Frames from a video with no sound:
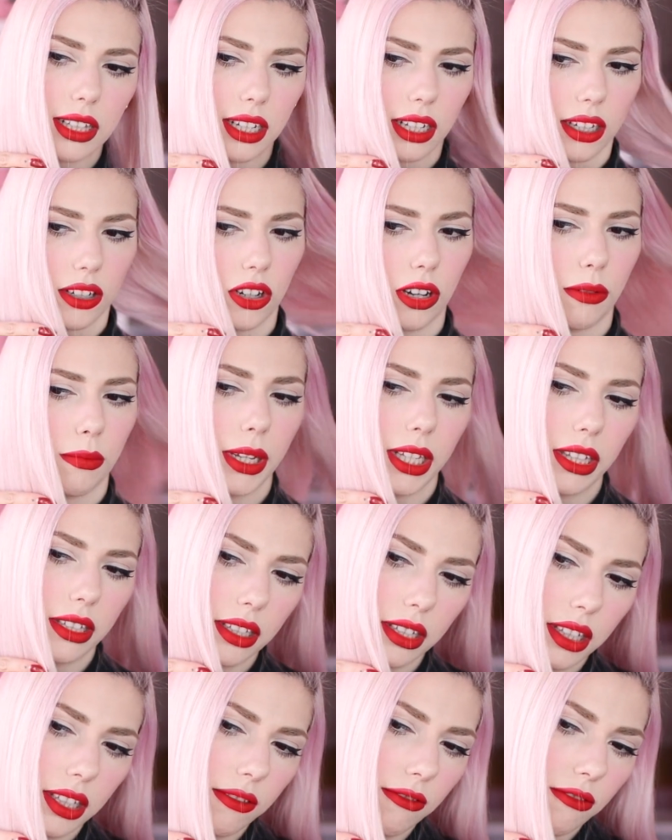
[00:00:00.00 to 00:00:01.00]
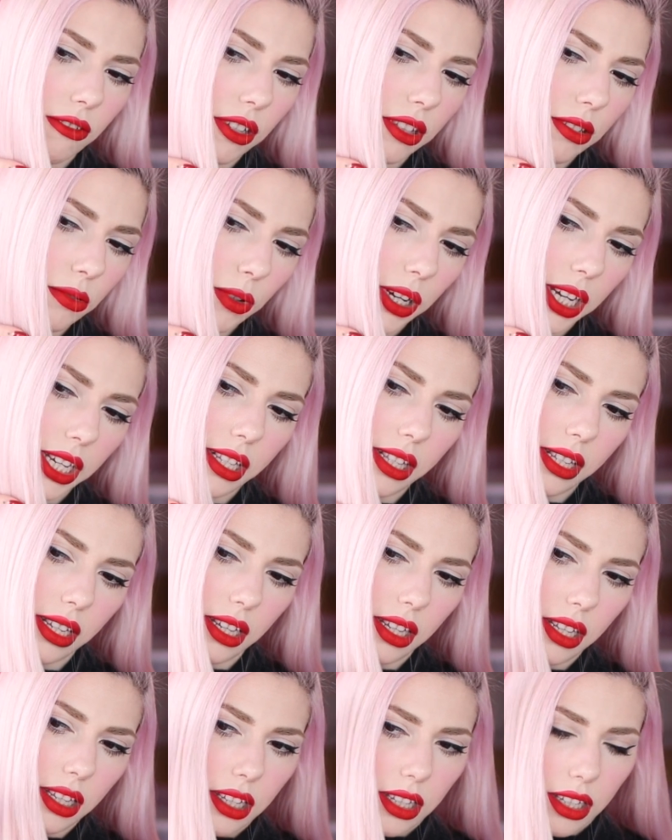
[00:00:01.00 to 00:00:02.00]
like comb it in different ways.
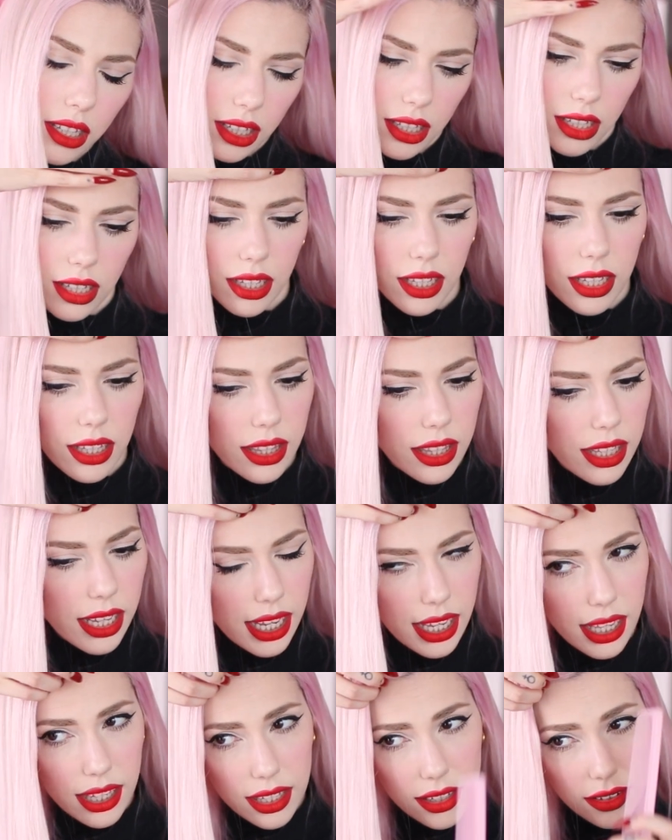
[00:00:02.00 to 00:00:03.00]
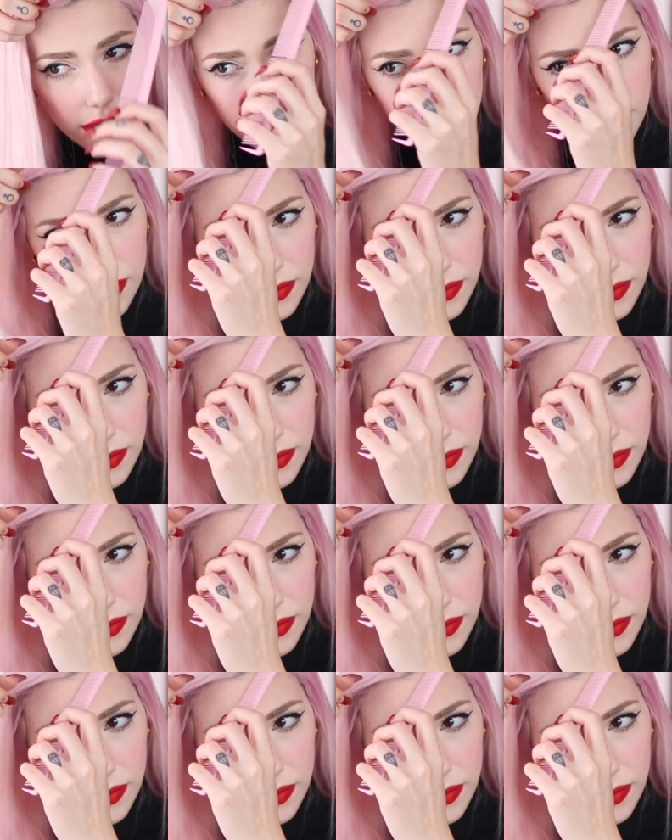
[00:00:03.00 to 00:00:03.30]
And then